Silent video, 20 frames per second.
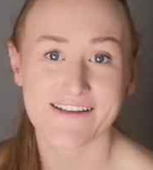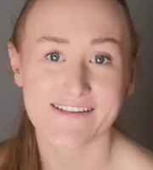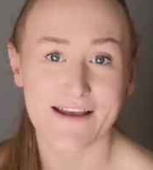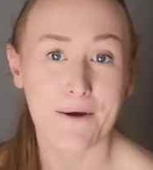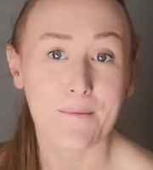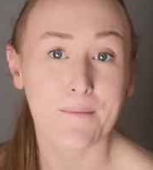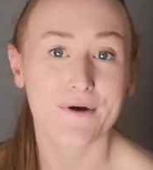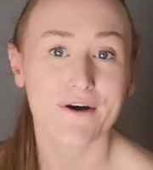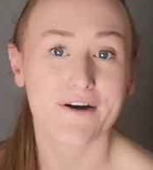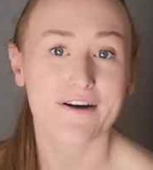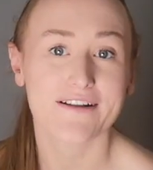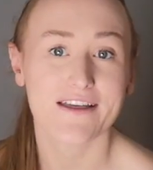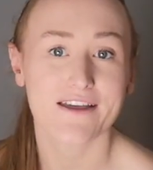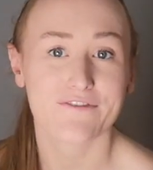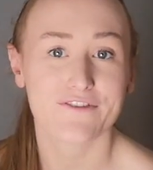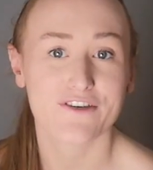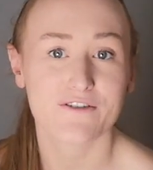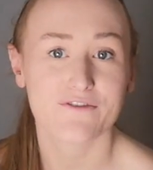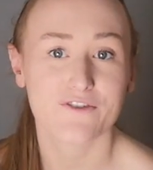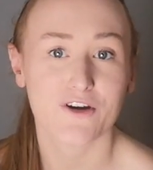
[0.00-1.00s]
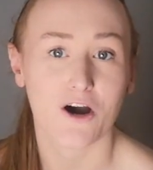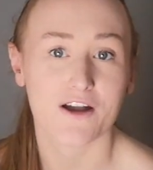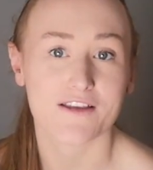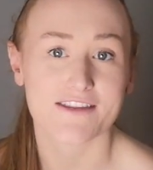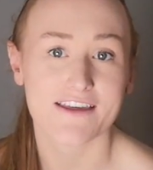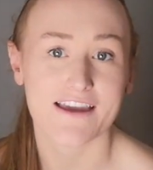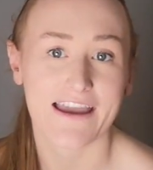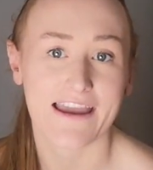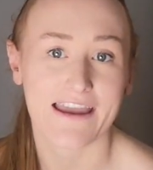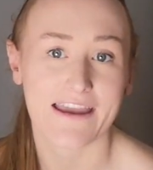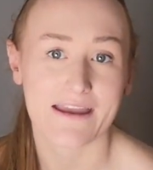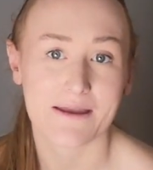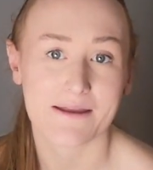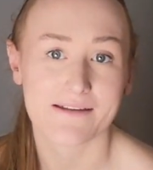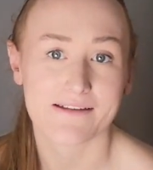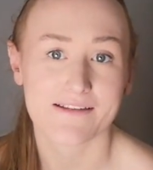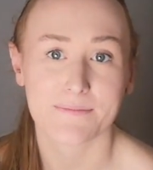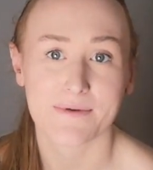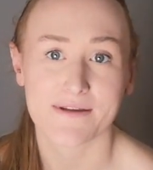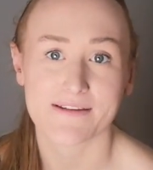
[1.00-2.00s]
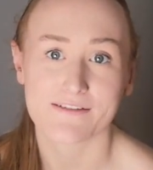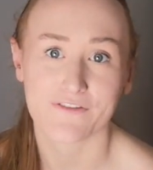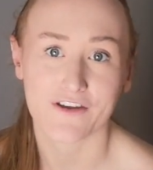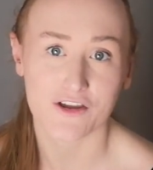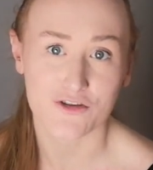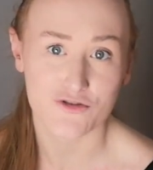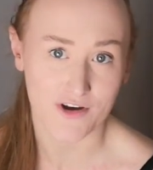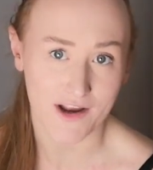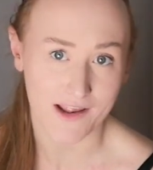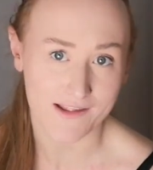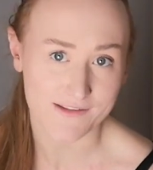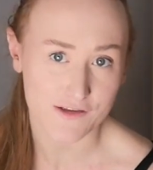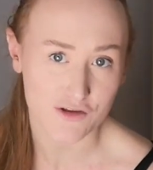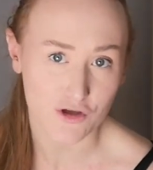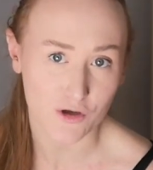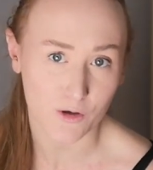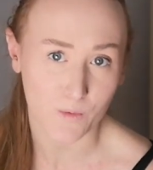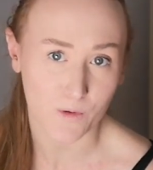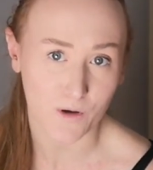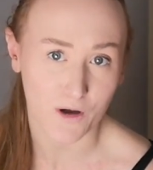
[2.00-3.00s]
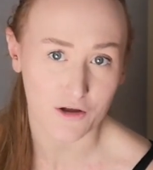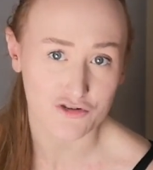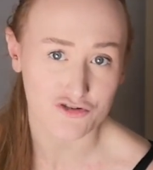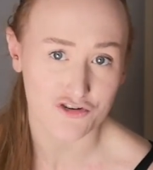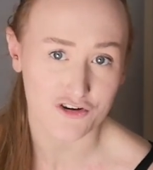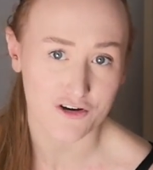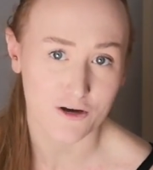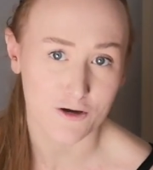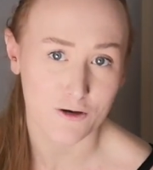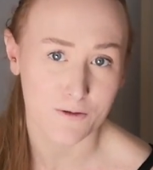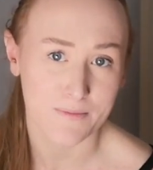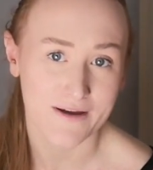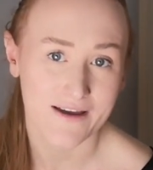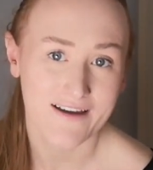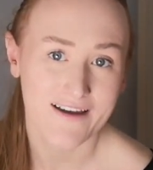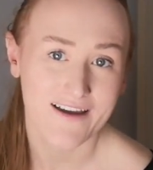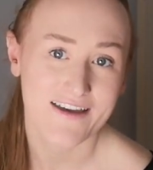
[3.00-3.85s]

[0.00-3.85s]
example, if you've got a specific dress in your wardrobe,